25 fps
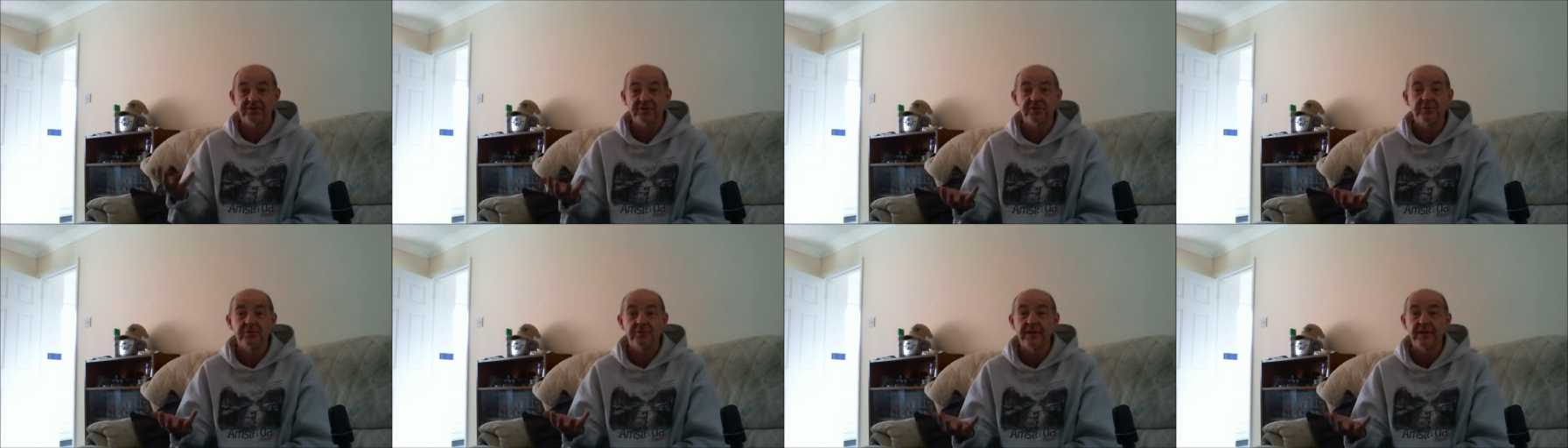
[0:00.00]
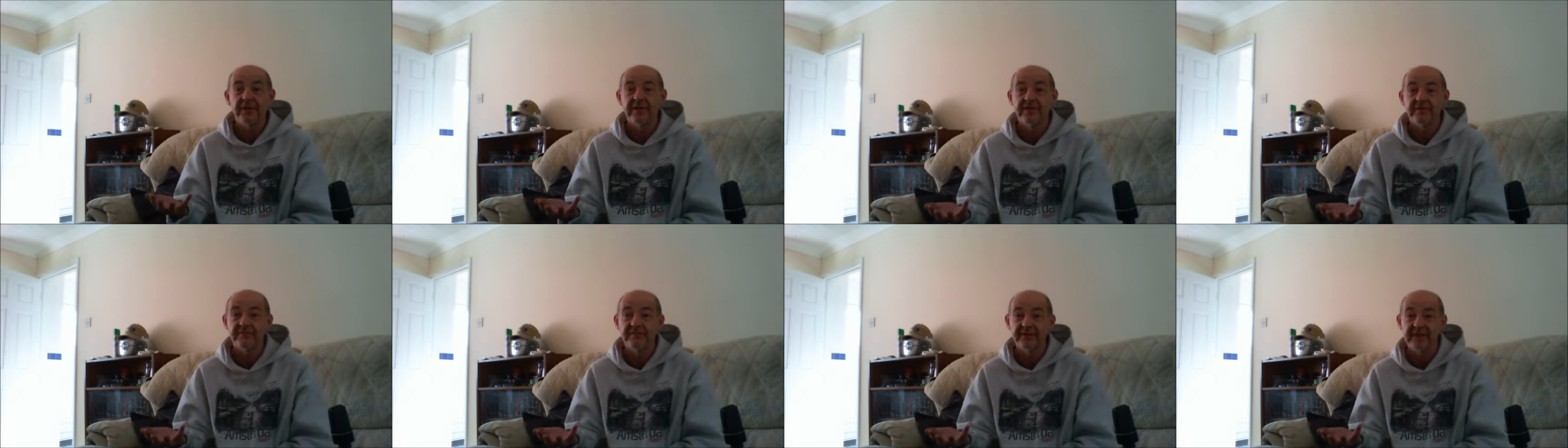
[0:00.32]
2 and
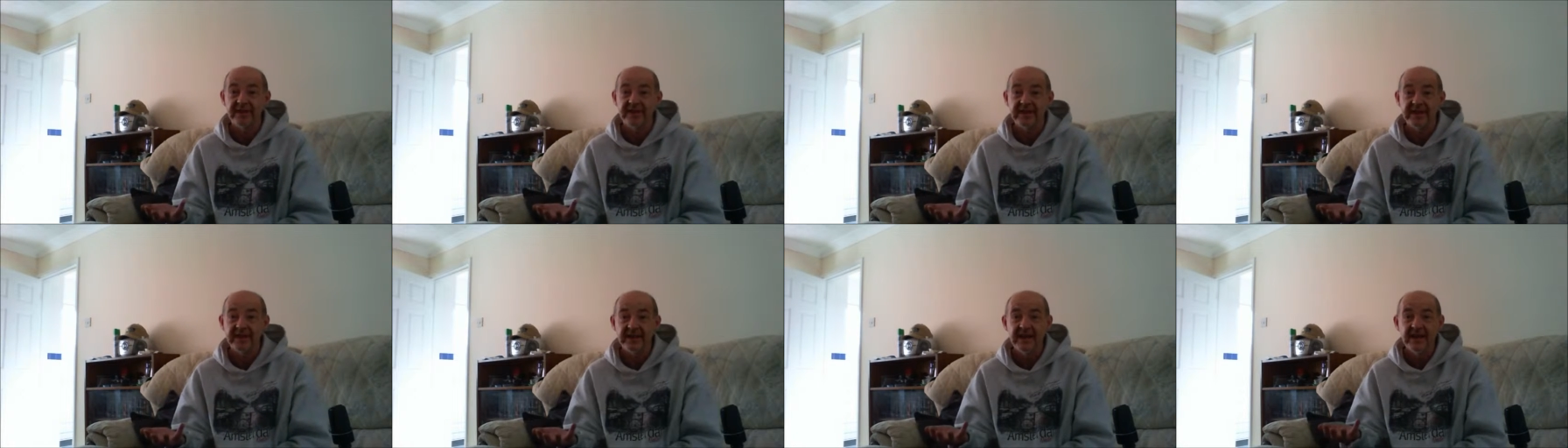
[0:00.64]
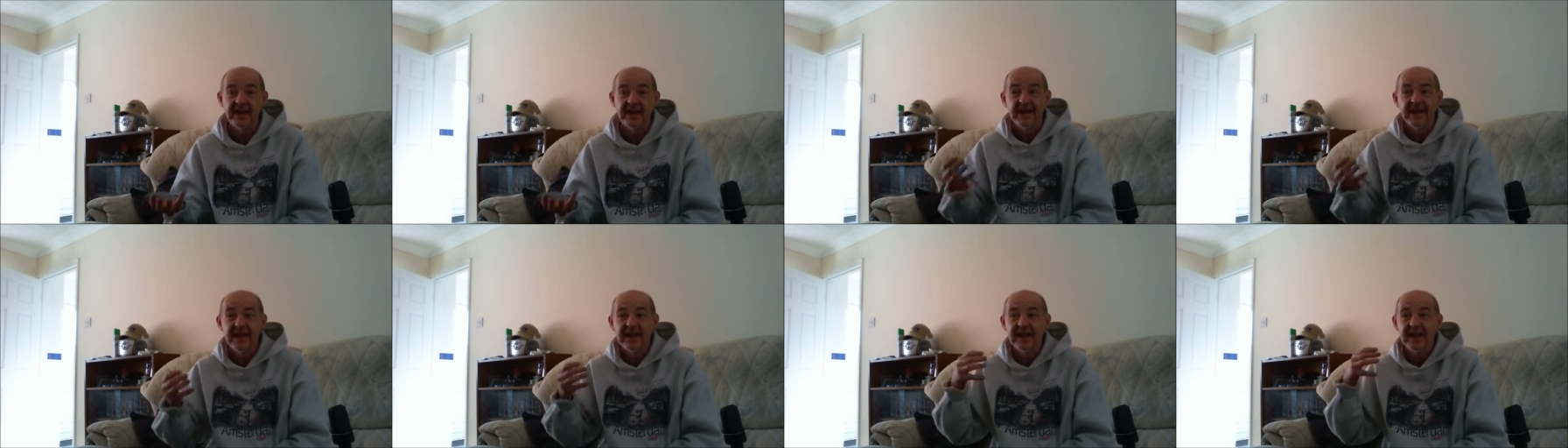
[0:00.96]
3
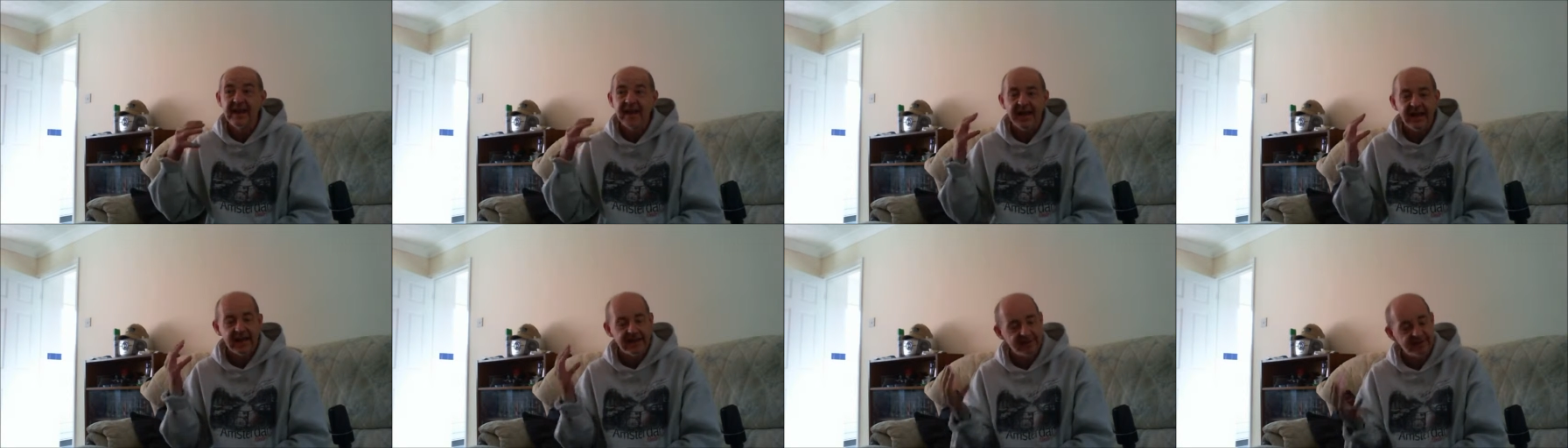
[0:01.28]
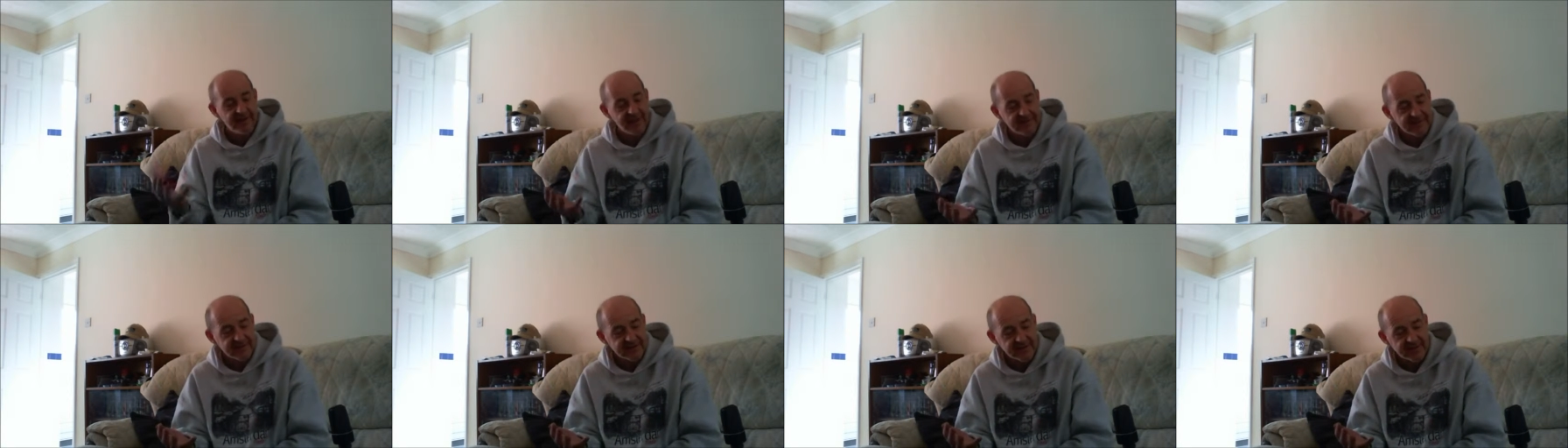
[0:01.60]
in a
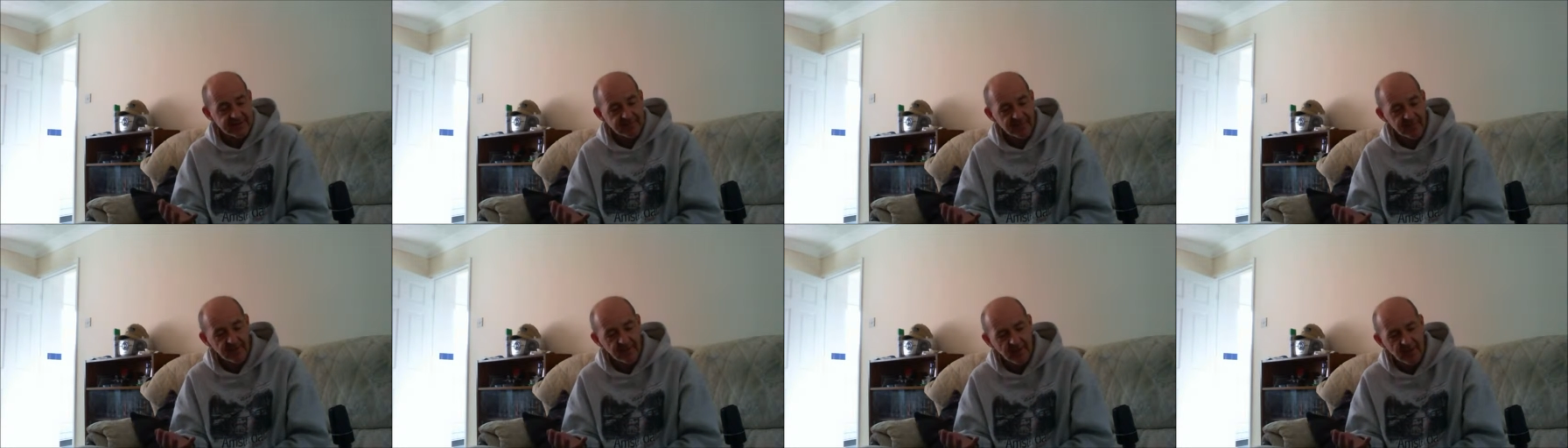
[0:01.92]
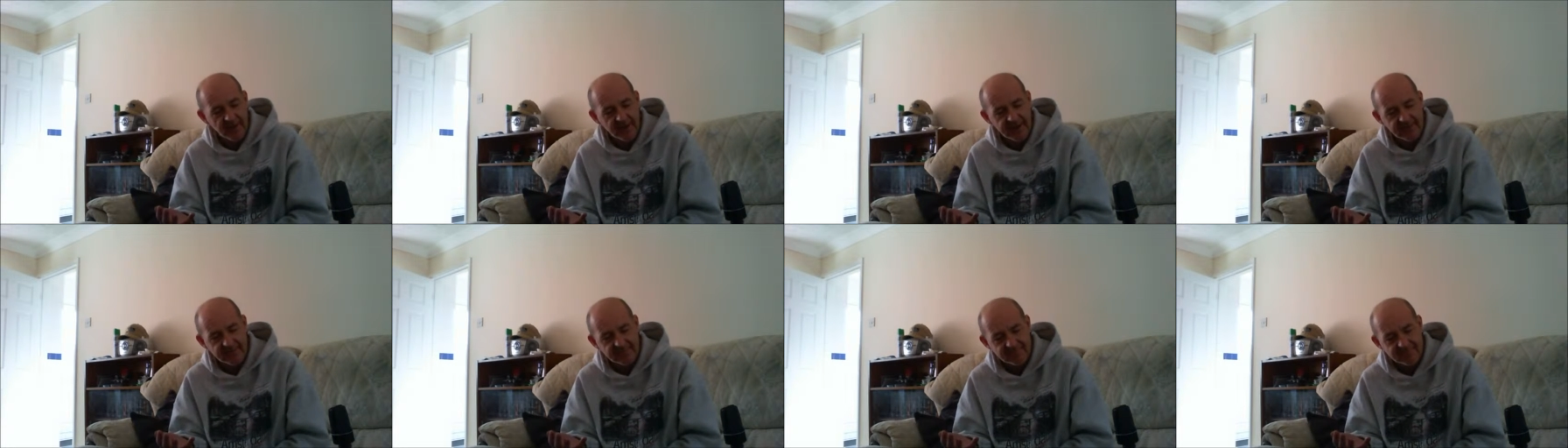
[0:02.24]
very similar
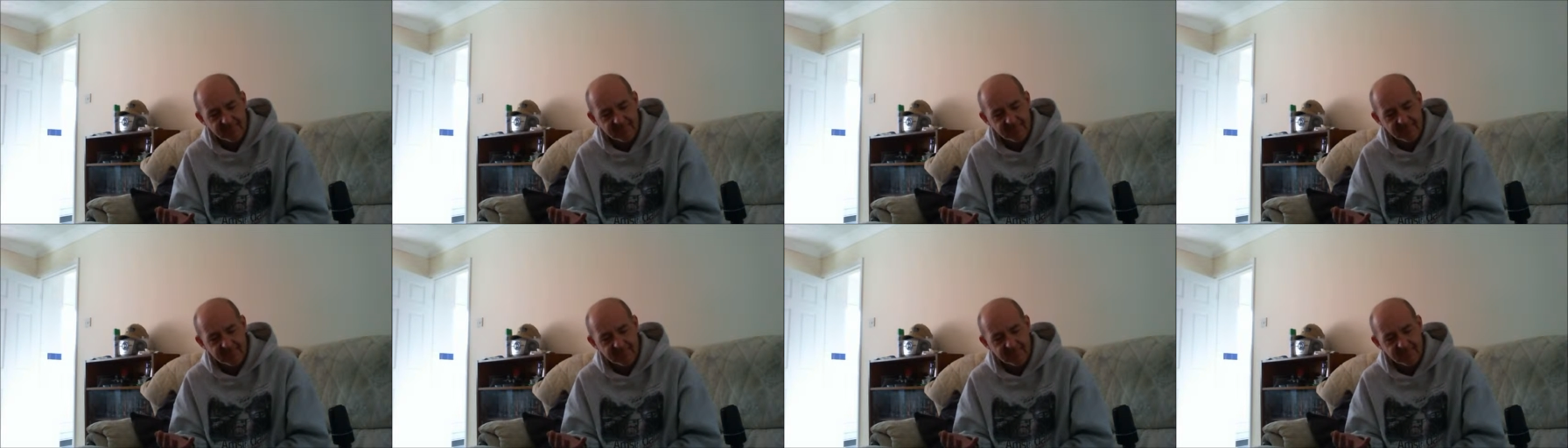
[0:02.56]
way.